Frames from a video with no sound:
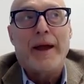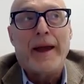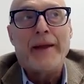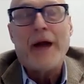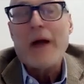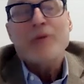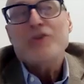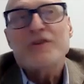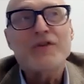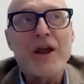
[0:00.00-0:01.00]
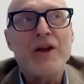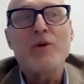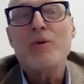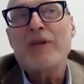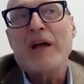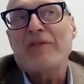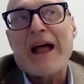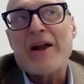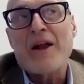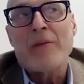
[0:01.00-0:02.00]
And I would just say to you that
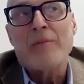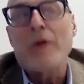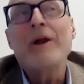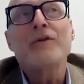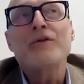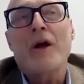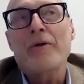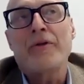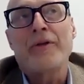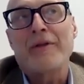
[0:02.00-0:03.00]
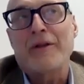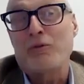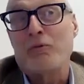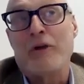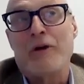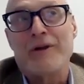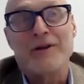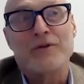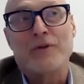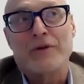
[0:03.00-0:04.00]
that number, here's the other thing that's very
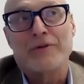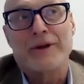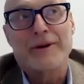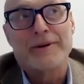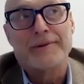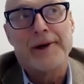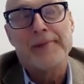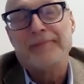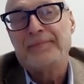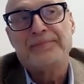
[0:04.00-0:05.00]
interesting, right?